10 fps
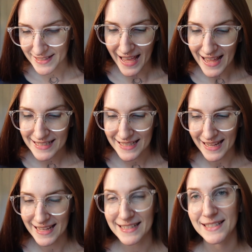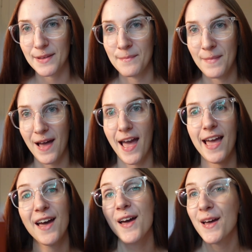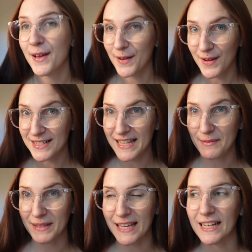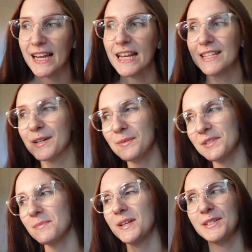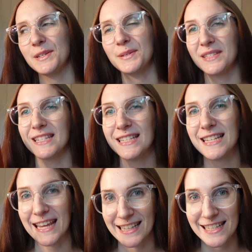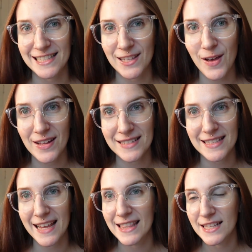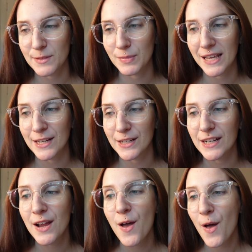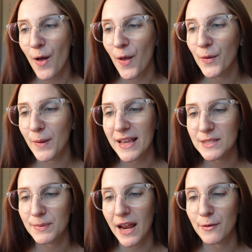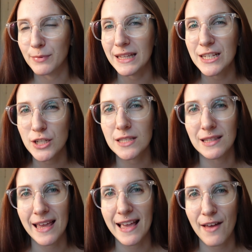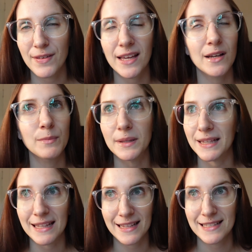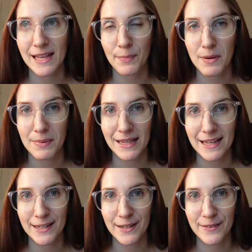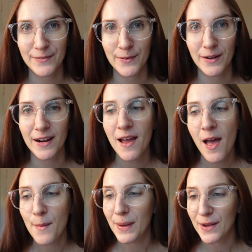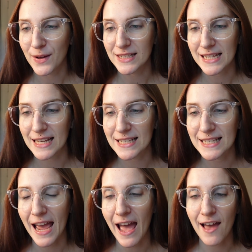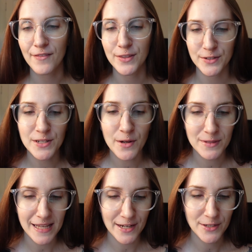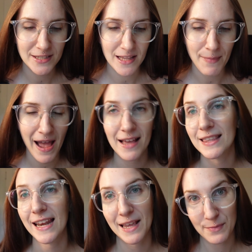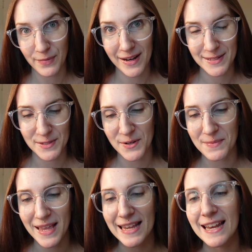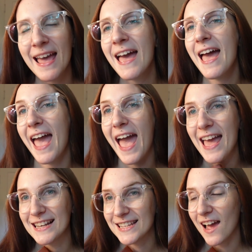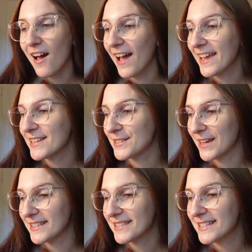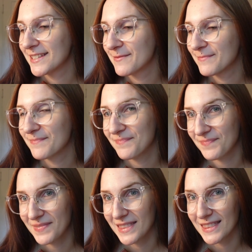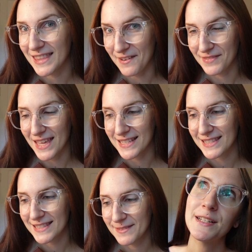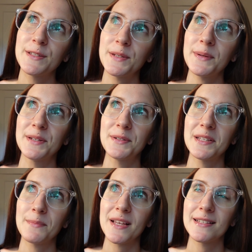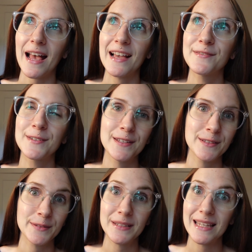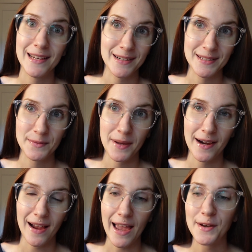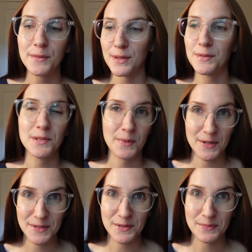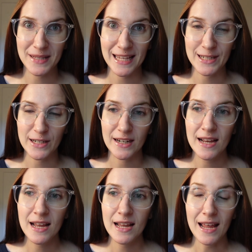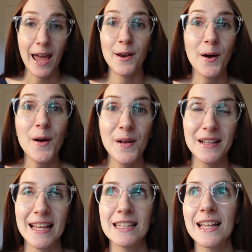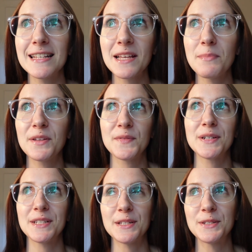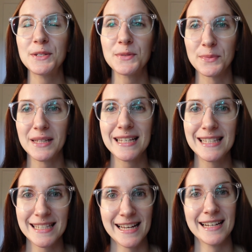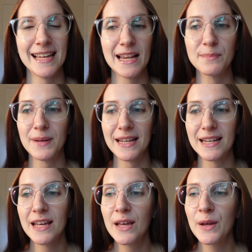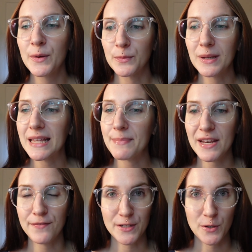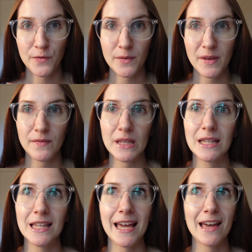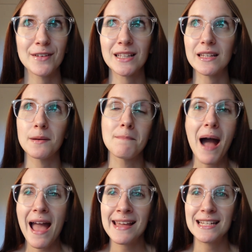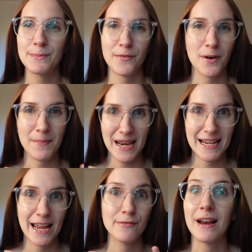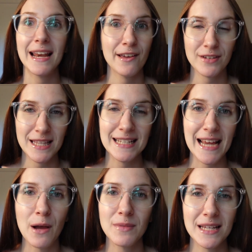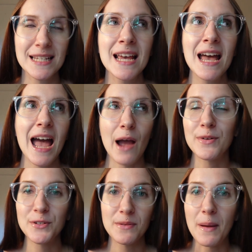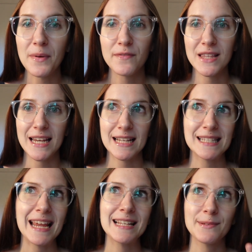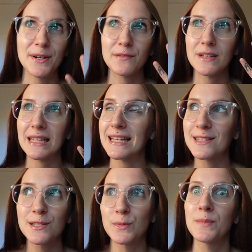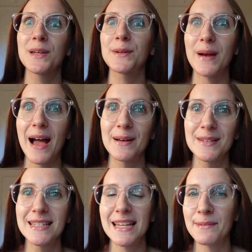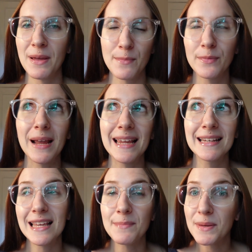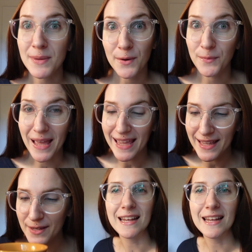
That is my content planner, and I don't so much use the daily slots in this planner always, but I really just like having a completely separate planner for my content to have, and there's note sections in the back that I can brainstorm in, and I just love this. And it's so interesting because I have gone through years where I don't use a personal planner at all. In the last couple of years, it's just really stuck and been really beneficial for me, feeling like I have a clear mind before bed at night, writing everything down that I want to remember for the next day, so I don't feel like it's swimming around in my brain, keeping me awake.